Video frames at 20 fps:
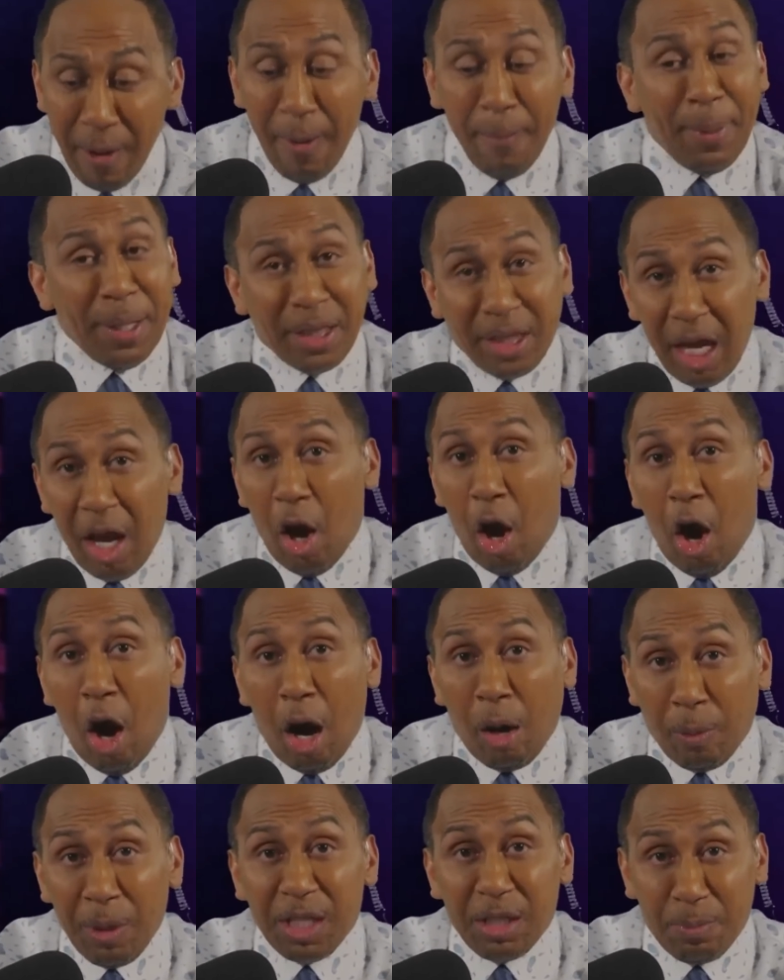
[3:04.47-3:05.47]
But there
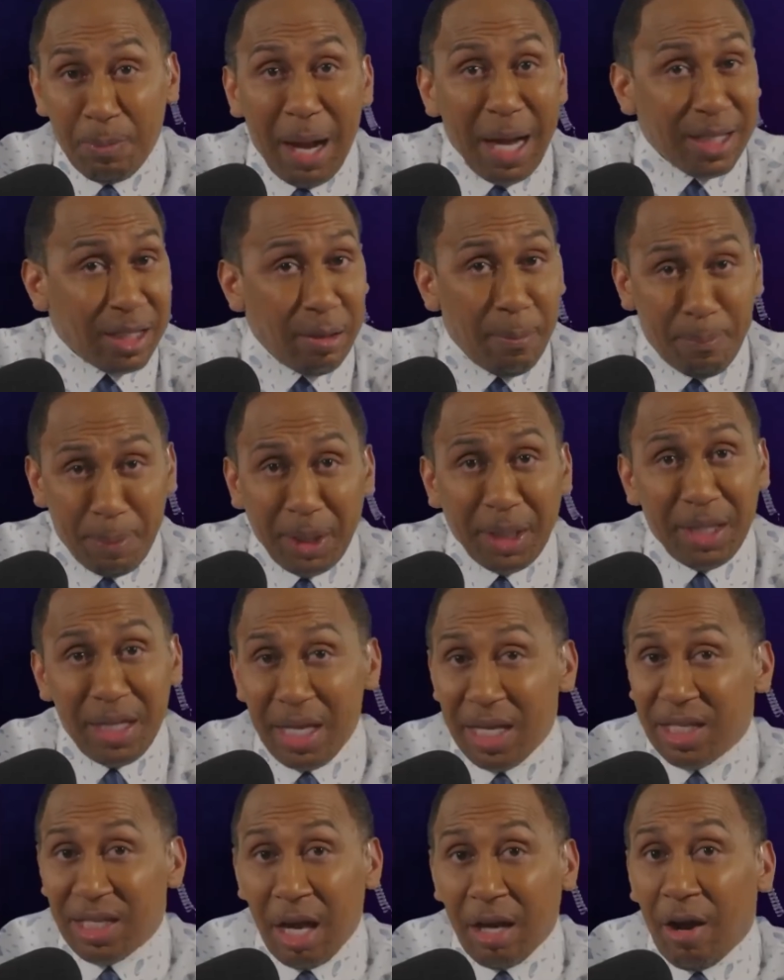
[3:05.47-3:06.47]
are
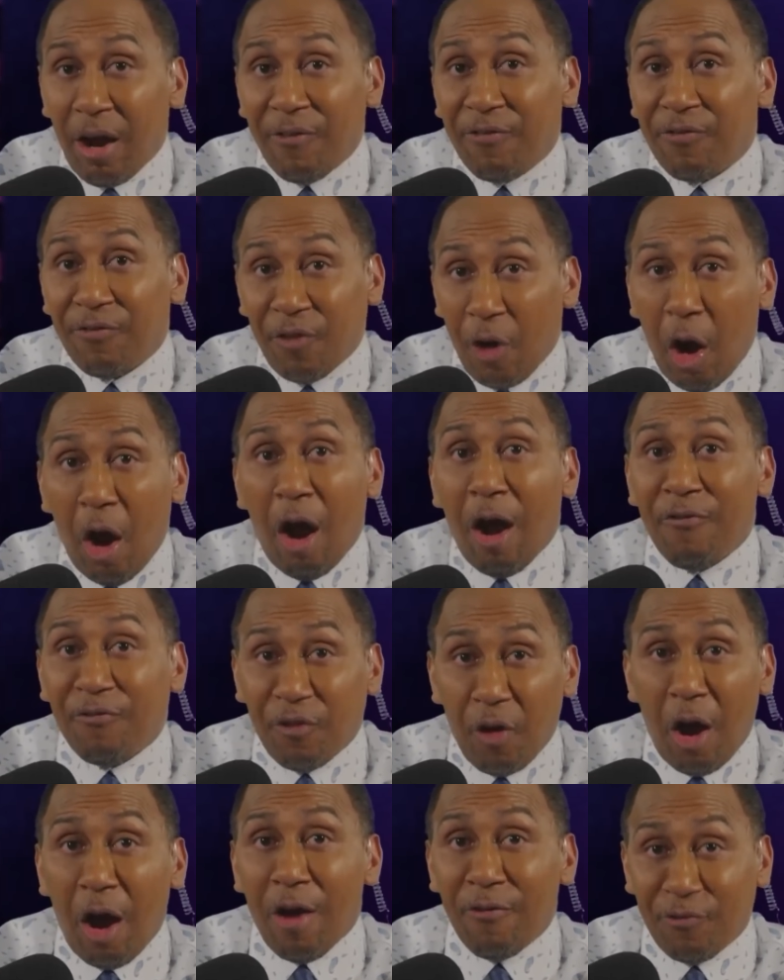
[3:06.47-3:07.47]
responsibilities that are far,
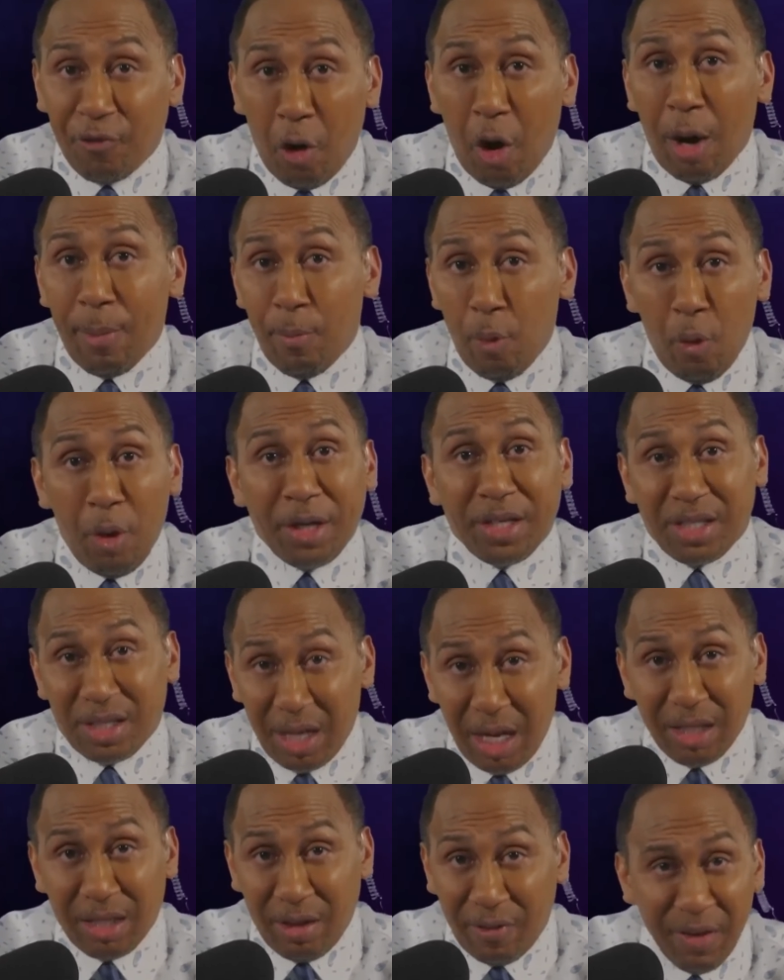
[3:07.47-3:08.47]
far, far more
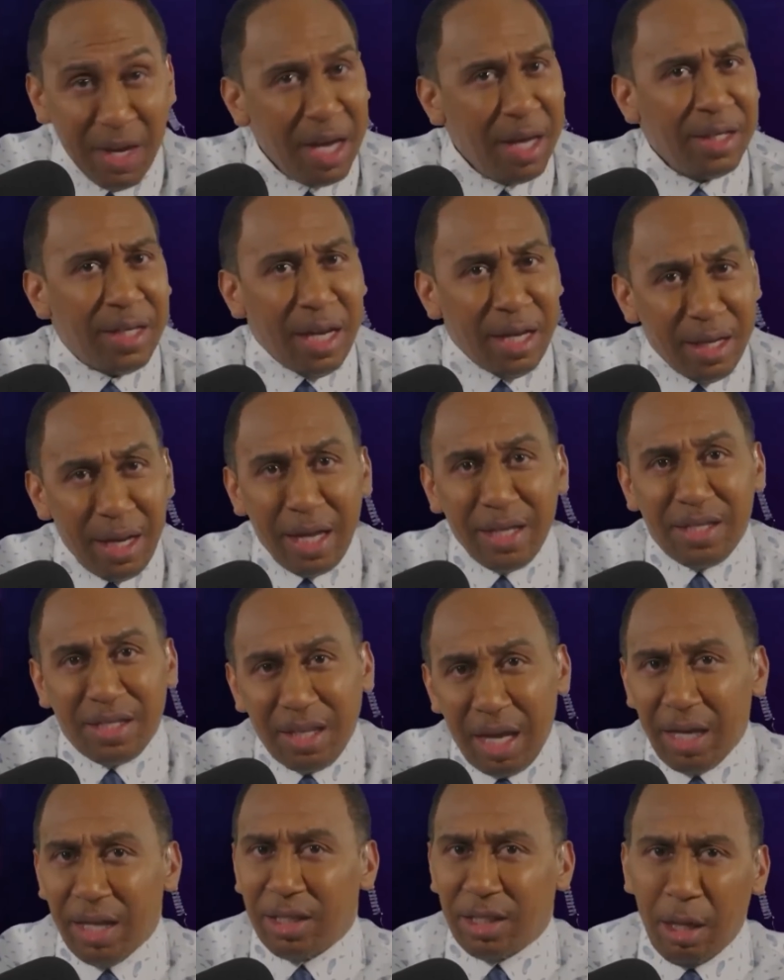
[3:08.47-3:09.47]
extensive than, let's
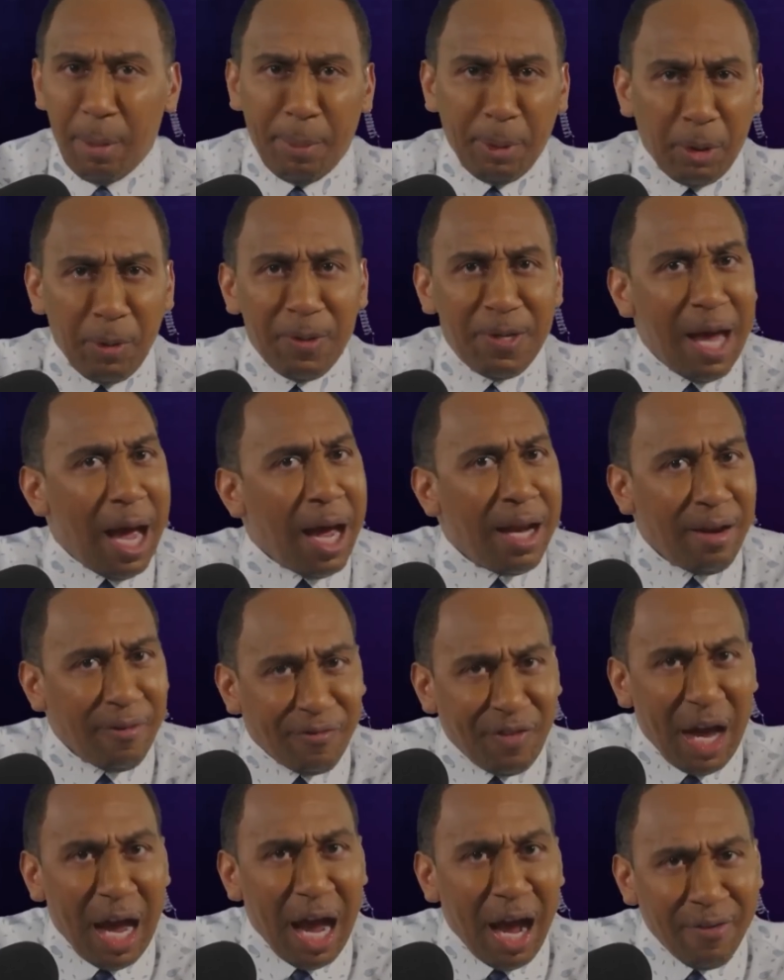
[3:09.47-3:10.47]
say, the typical
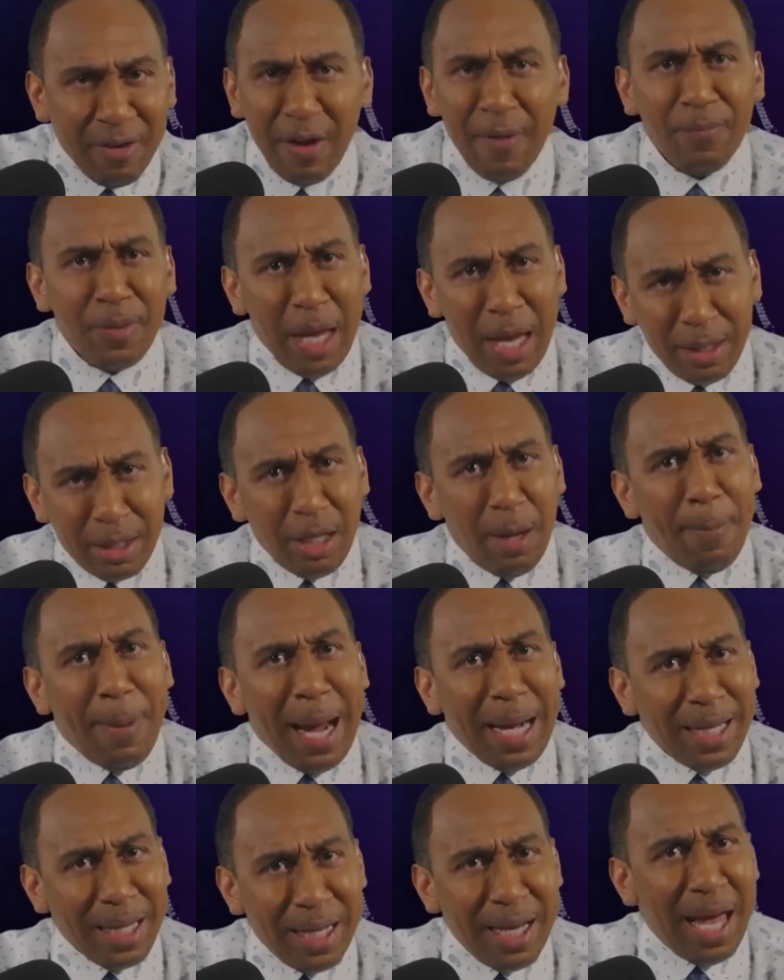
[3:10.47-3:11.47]
9-to-5 that
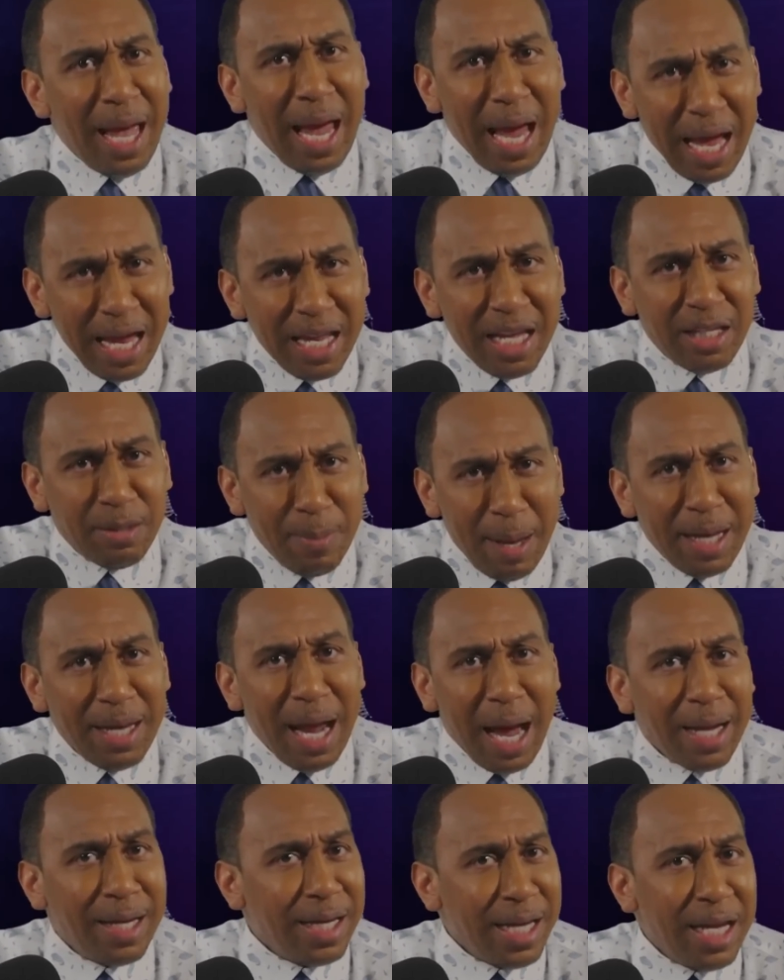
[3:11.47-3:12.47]
somebody in their 80s may
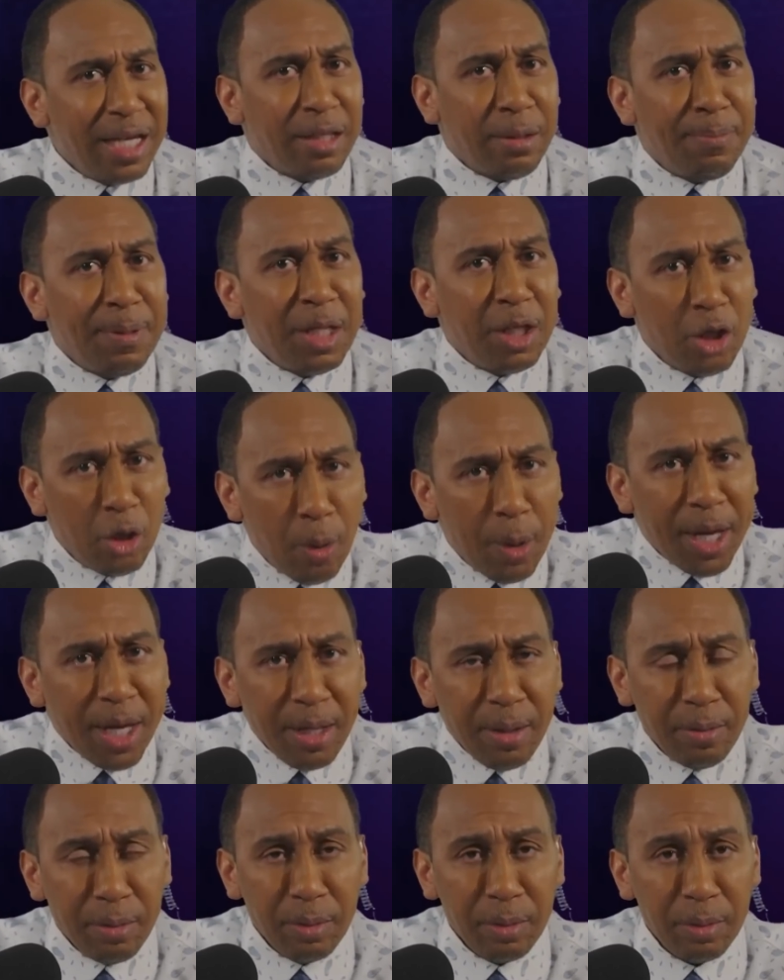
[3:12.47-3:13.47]
not need to be doing.